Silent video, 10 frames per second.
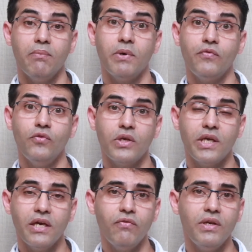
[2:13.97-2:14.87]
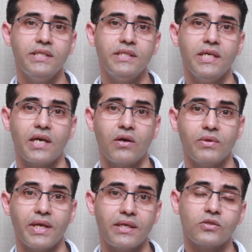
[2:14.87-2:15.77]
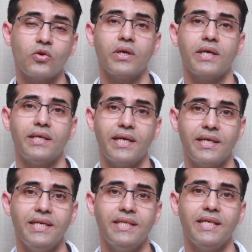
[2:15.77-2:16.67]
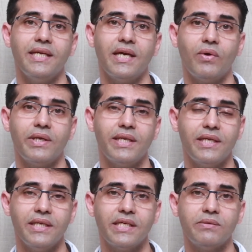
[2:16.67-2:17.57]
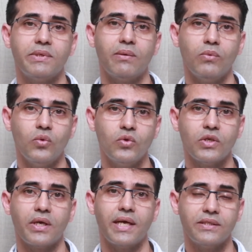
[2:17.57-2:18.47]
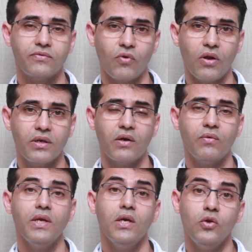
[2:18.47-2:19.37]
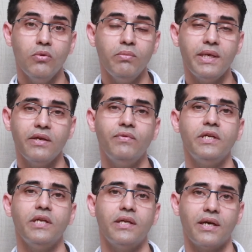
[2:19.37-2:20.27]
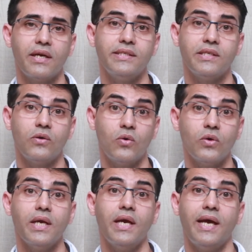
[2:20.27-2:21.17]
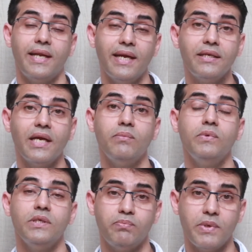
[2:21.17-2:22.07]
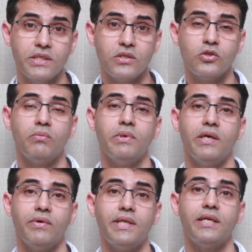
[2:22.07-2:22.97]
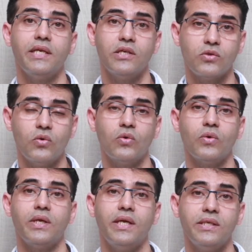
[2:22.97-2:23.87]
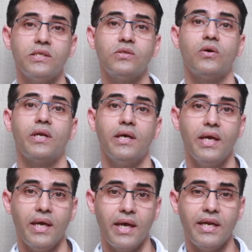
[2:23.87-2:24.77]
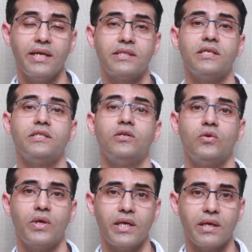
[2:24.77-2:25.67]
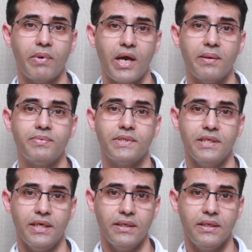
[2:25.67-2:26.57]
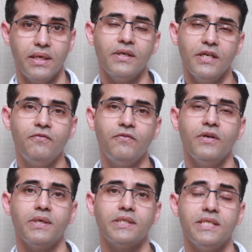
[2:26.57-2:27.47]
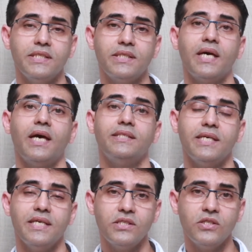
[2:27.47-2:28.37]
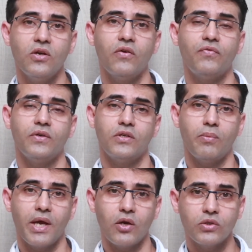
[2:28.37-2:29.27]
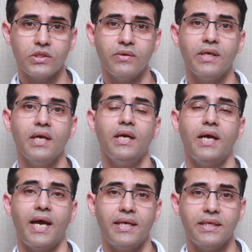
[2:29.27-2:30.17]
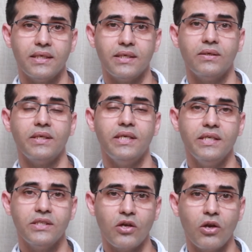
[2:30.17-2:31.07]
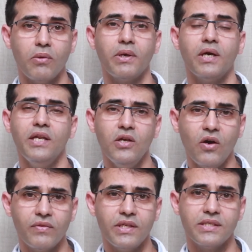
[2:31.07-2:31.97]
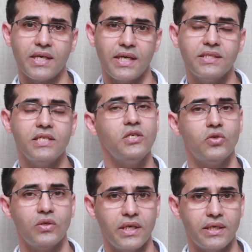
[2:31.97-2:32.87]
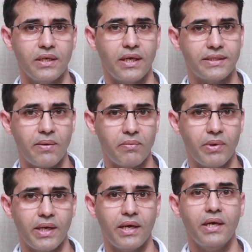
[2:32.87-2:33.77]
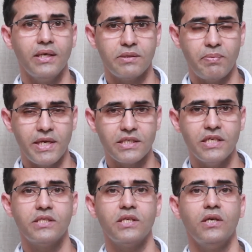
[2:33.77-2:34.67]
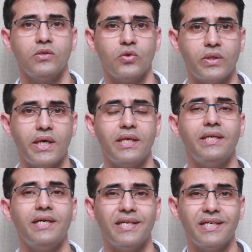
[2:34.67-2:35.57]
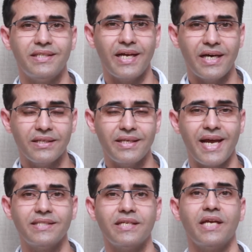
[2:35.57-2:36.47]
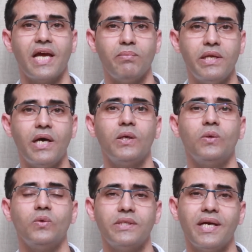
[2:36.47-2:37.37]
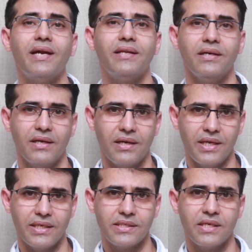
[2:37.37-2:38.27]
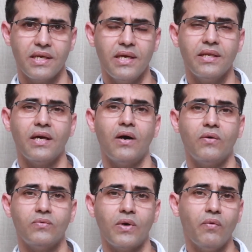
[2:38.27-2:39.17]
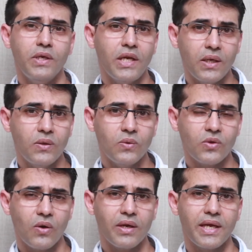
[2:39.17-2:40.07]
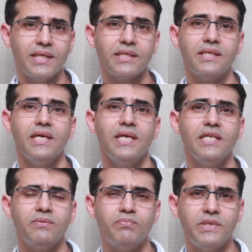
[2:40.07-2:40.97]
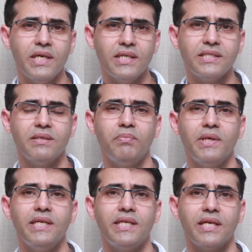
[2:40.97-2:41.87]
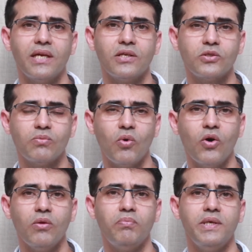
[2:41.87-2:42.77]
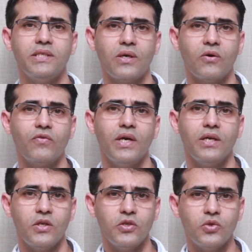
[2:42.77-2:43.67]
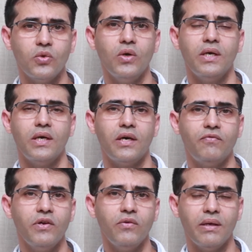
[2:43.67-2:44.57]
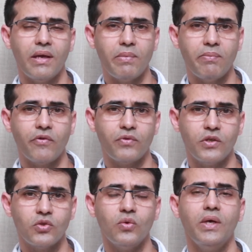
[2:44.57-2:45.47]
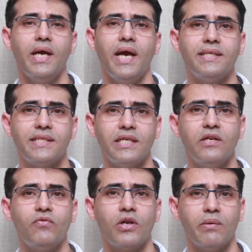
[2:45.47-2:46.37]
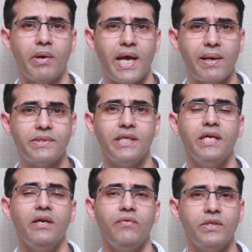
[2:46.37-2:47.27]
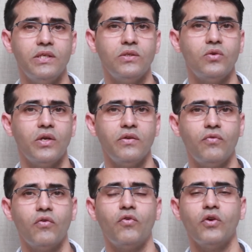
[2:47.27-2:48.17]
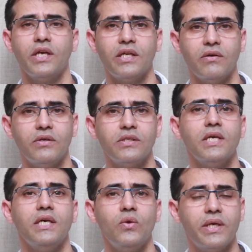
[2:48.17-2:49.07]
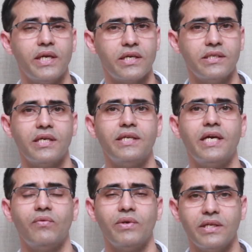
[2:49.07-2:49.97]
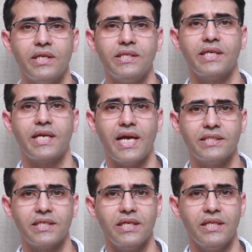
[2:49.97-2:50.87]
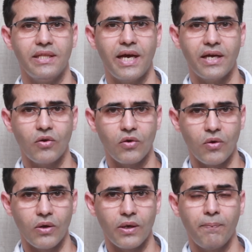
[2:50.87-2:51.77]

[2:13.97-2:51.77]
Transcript: But if you carefully see around that socket, that teeth area where the teeth has become loose or has fallen down, you may definitely recognize a growth. At that time, the patient should be aware that he has to go to a dentist or a head and neck surgeon to get a biopsy done. If person is has a history of tobacco chewing and he is developing any of these signs, he should get examined by a specialist so that the cancer can be diagnosed at the earliest. How we diagnose oral cancer is just simply taking a small piece of tissue, a few mm of tissue, and send it for the biopsy. Within 24-48 hours, you will get a result that whether there is a cancer in that or not.